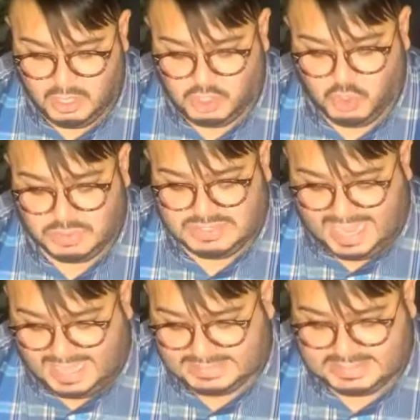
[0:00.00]
Your
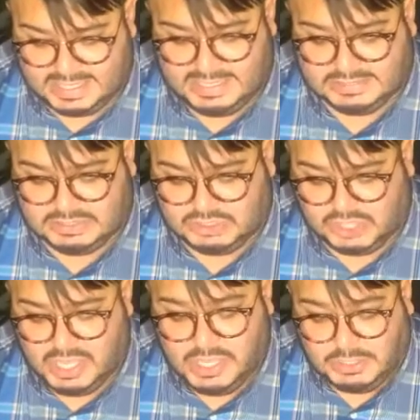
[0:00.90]
task is
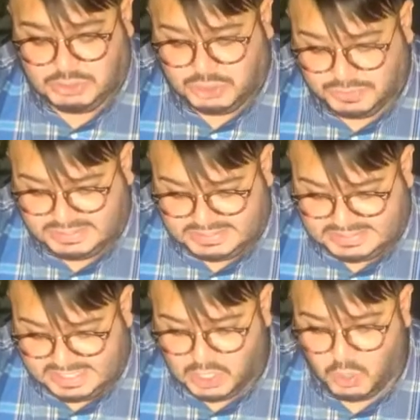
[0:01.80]
to
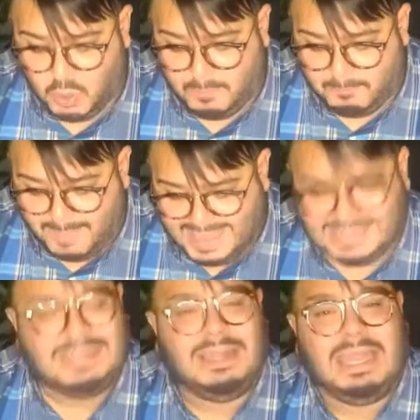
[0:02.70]

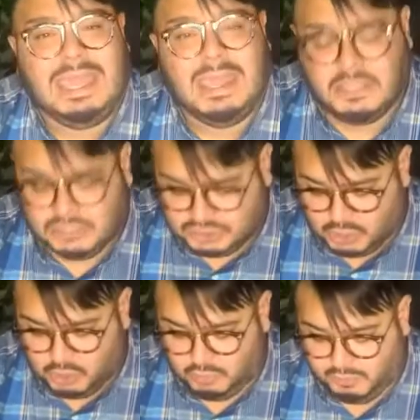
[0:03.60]
single-mindedly
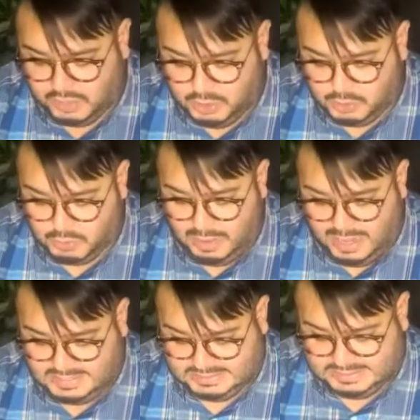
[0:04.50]
serve
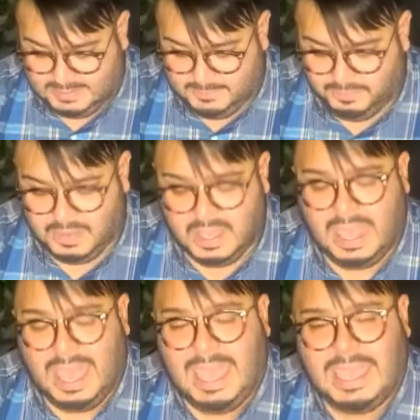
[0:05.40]
Christ
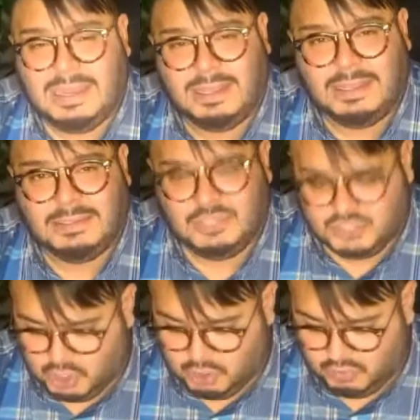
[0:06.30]
and
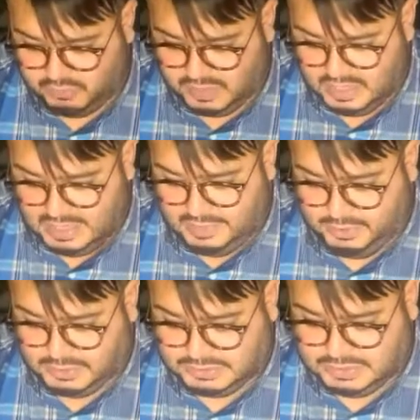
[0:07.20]
serve
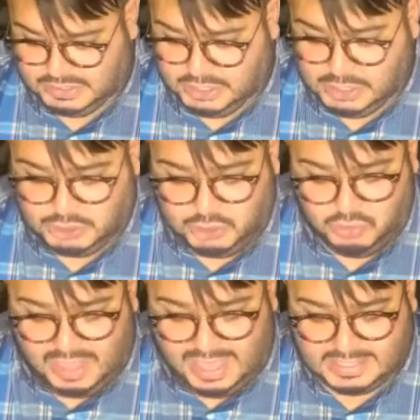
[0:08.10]
others. Do
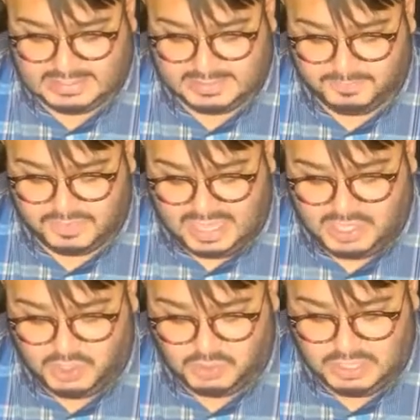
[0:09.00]
that and
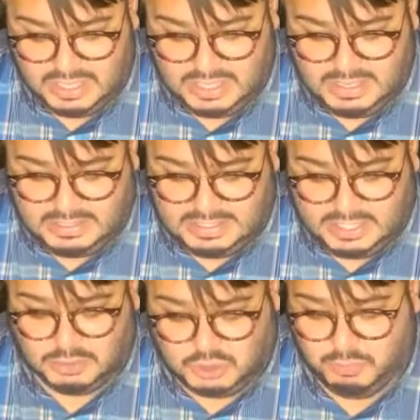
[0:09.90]
you'll
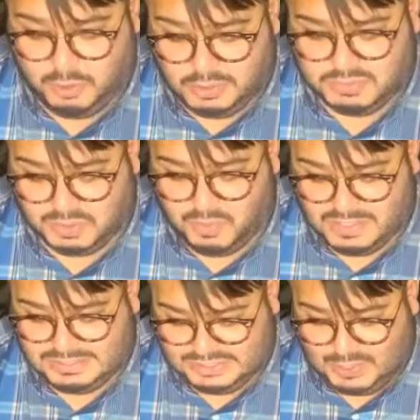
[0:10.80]
kill two birds with
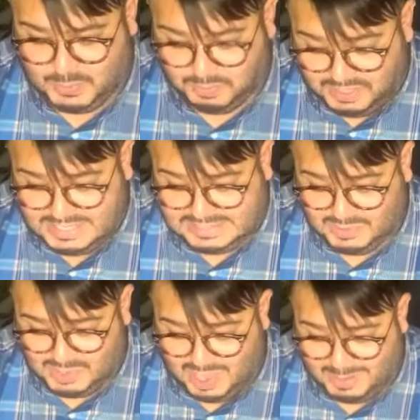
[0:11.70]
one stone, pleasing
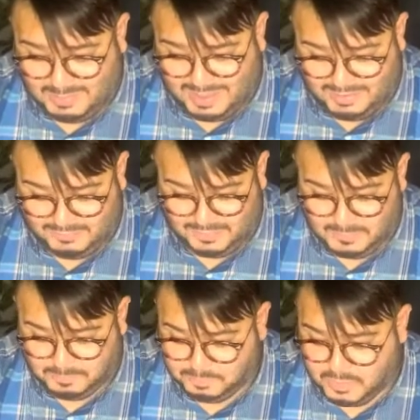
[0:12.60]
the God above
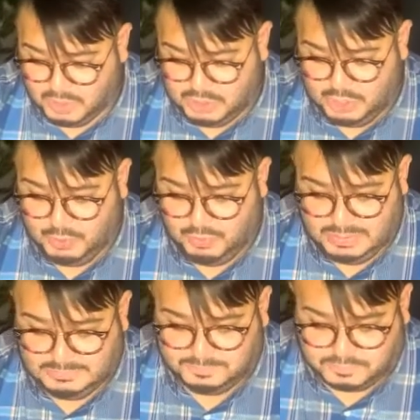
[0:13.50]
you